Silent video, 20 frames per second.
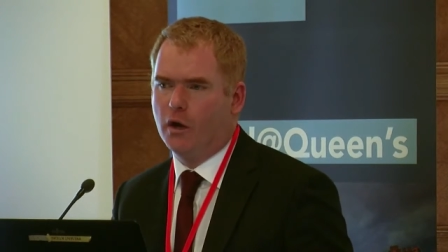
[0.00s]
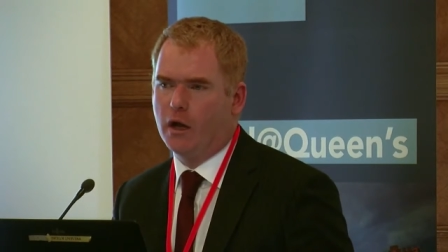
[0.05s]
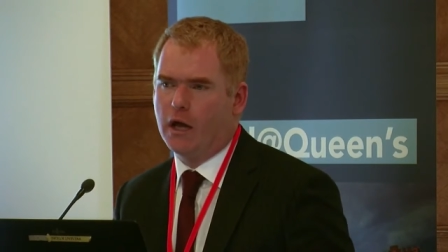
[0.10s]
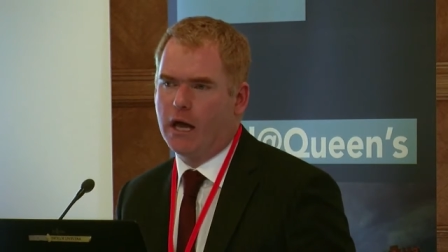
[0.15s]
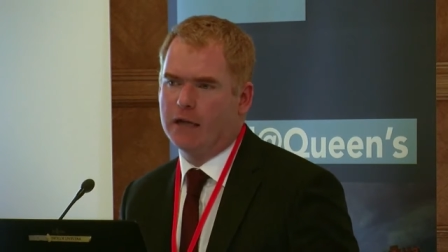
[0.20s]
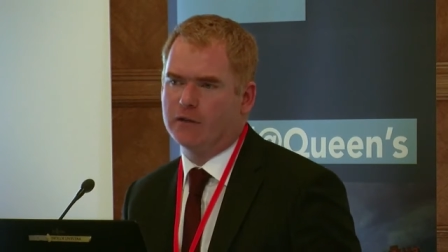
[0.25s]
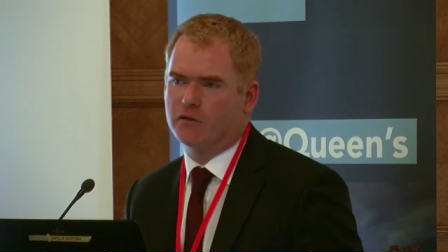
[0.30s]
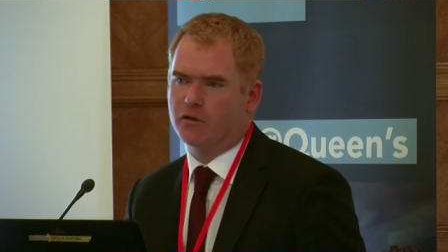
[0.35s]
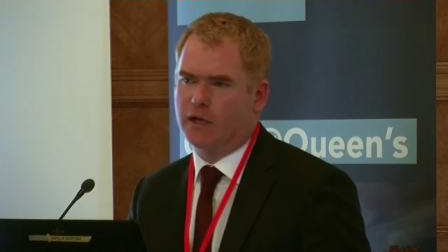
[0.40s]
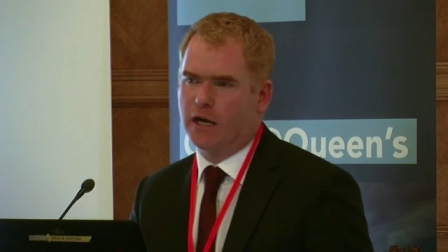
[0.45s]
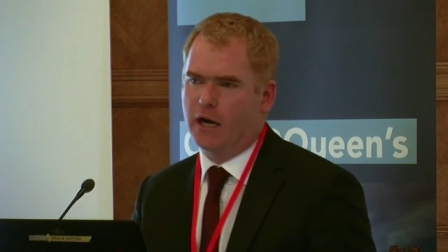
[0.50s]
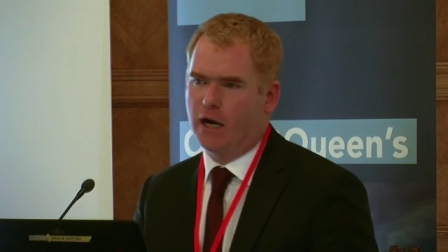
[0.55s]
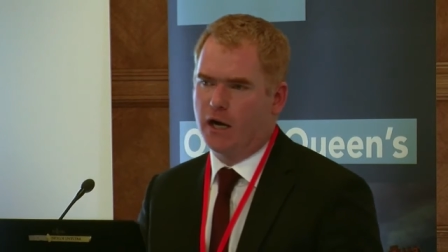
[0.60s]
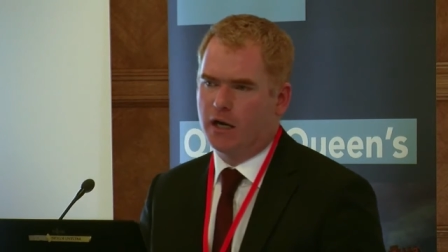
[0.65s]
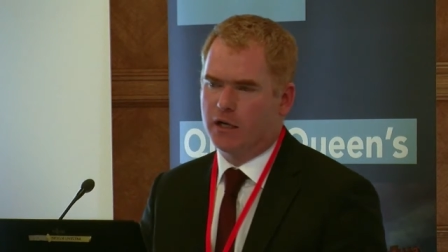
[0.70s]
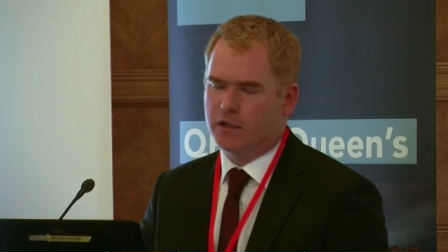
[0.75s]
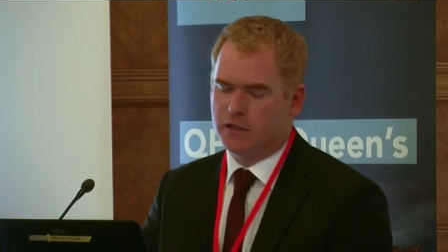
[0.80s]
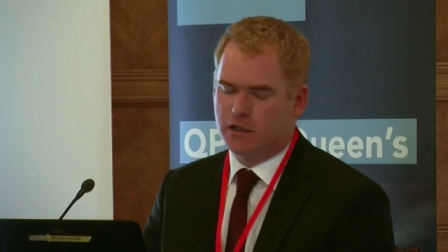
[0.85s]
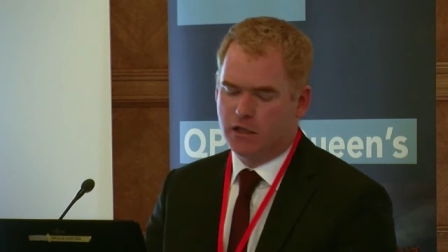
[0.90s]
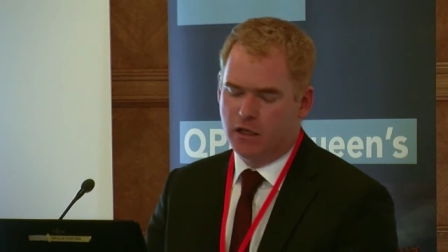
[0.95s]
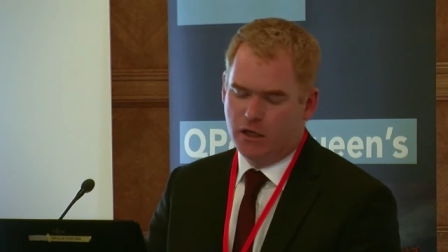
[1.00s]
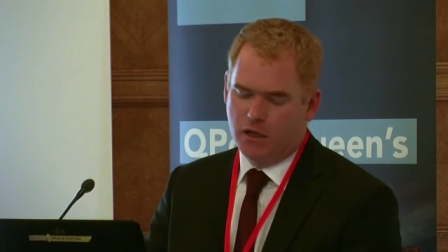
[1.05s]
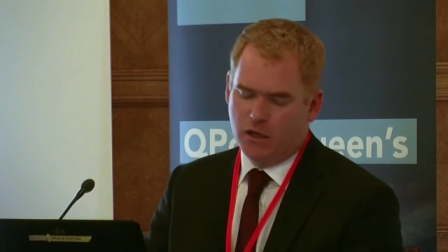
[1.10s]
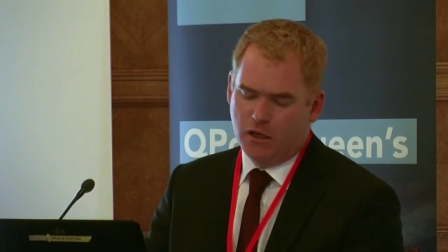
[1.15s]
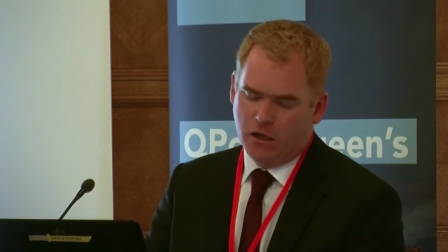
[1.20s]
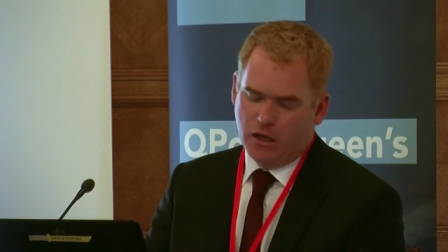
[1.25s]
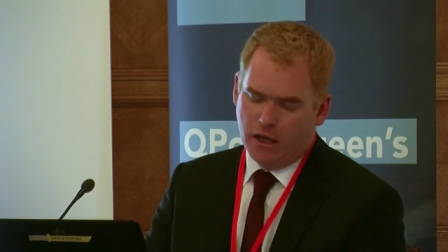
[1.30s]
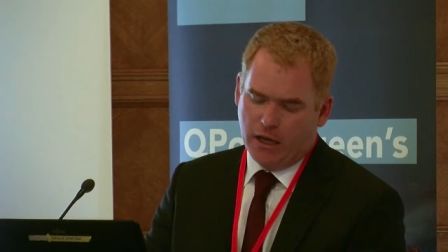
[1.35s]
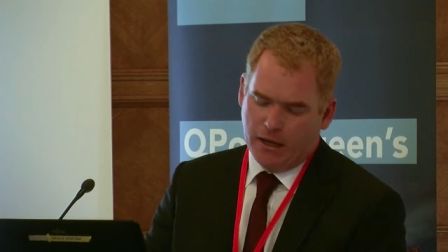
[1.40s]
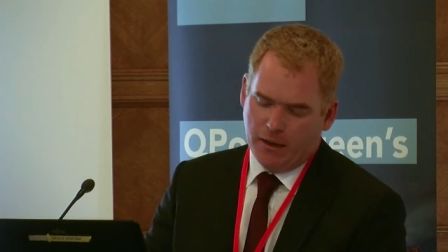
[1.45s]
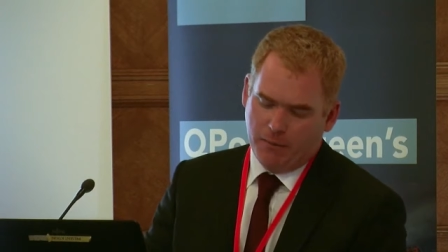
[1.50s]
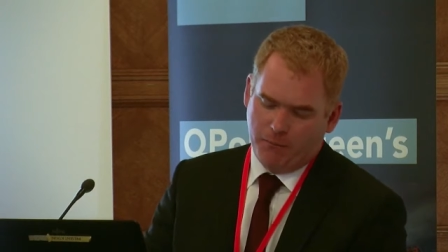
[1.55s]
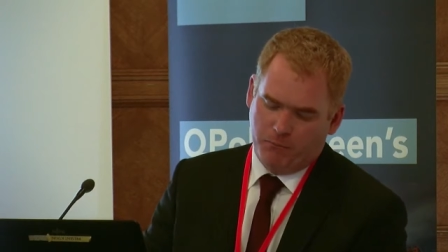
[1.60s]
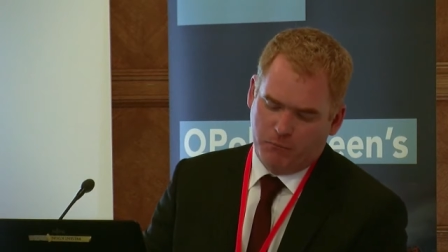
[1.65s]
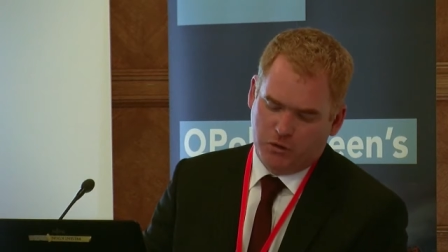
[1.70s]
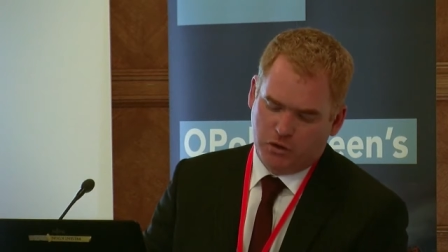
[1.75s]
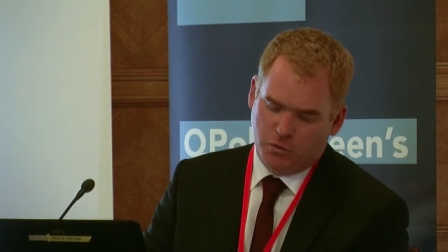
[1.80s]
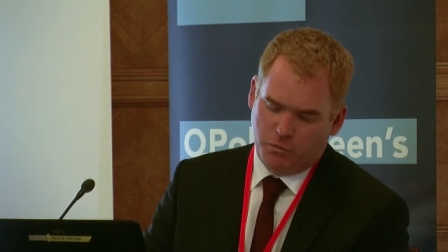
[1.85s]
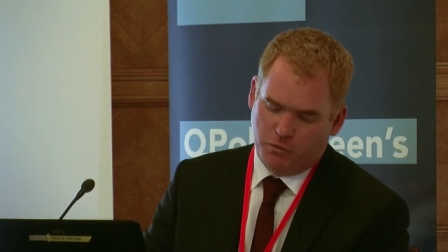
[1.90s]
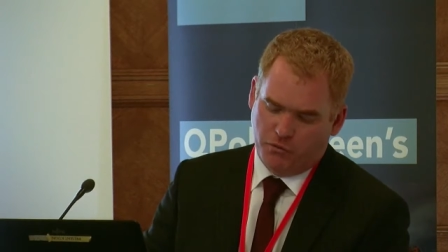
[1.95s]
as regards
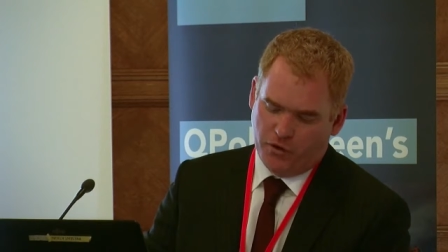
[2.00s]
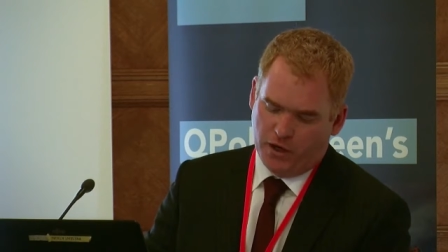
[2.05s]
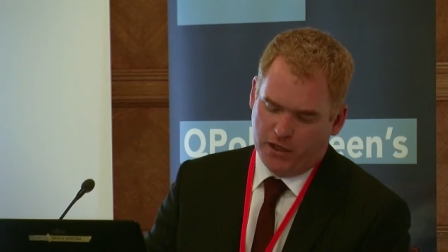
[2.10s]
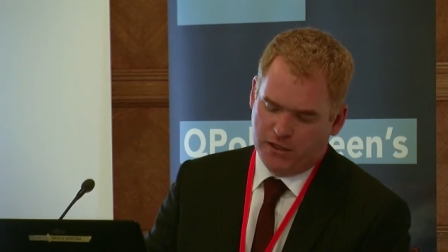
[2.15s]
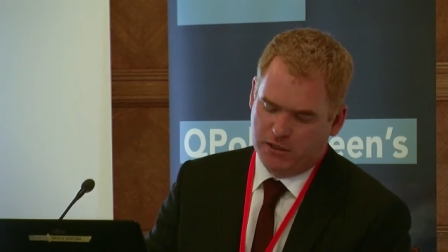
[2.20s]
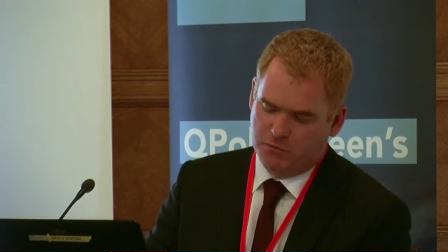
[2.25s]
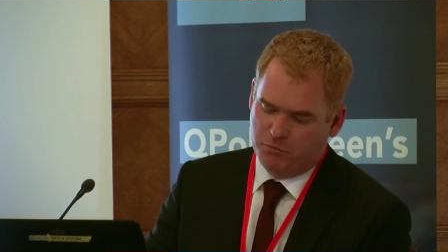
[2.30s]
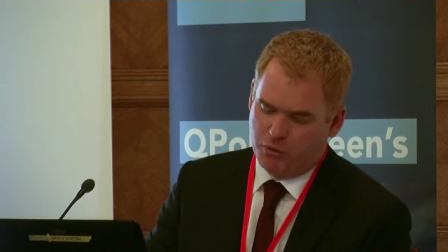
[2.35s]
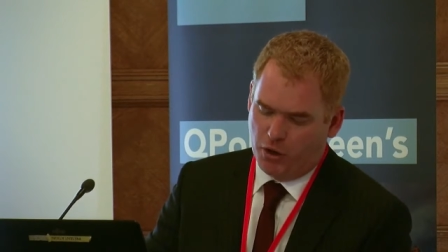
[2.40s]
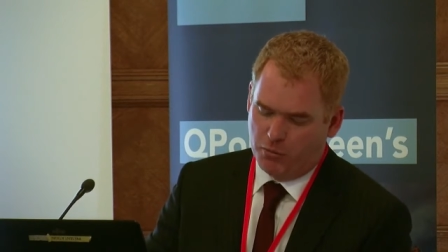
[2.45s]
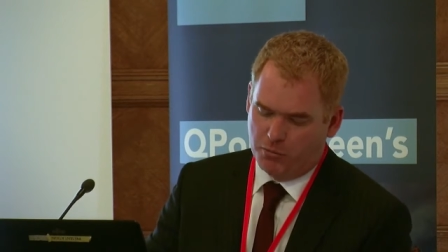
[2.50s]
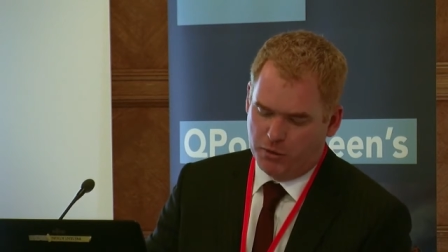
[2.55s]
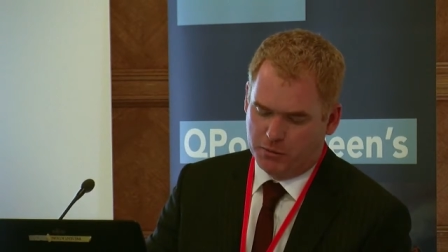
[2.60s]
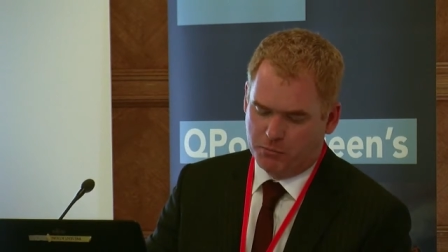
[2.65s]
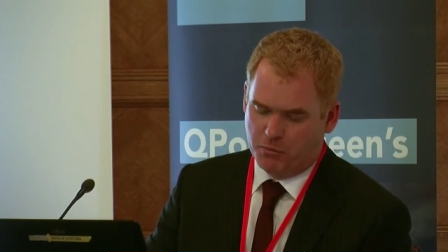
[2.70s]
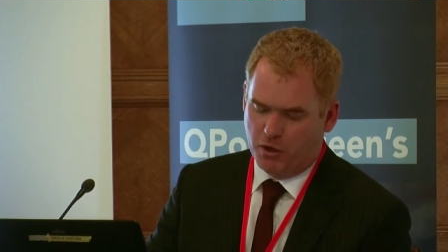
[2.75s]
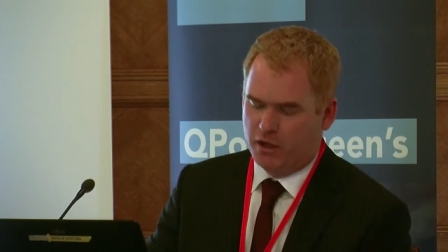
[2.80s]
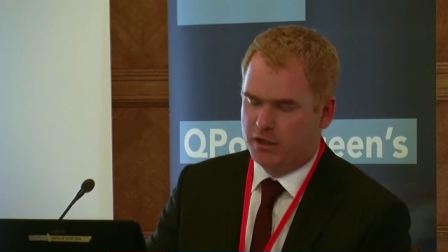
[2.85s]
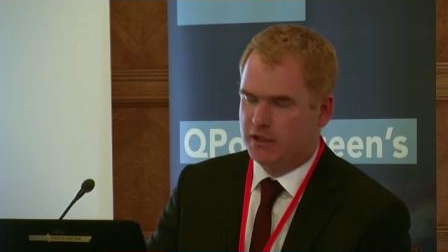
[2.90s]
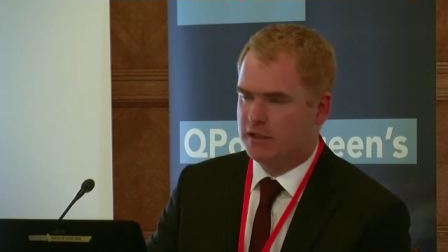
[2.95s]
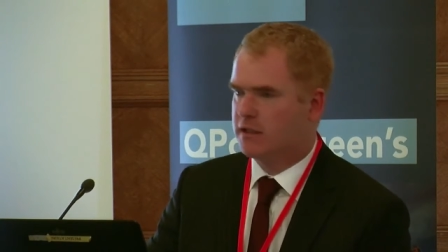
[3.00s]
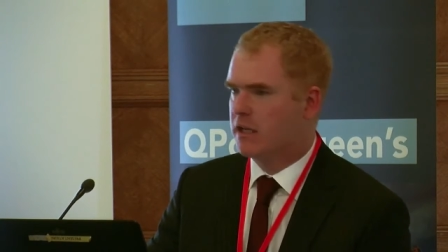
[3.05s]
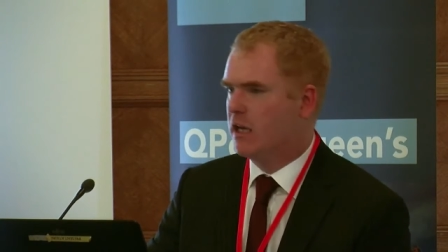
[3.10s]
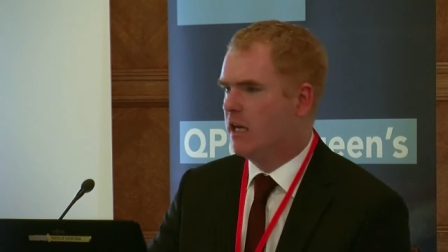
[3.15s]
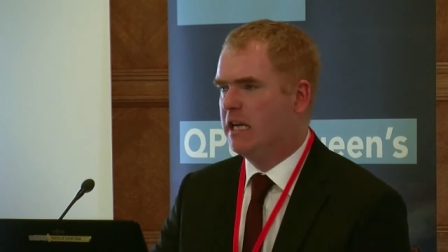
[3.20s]
supervising public bodies,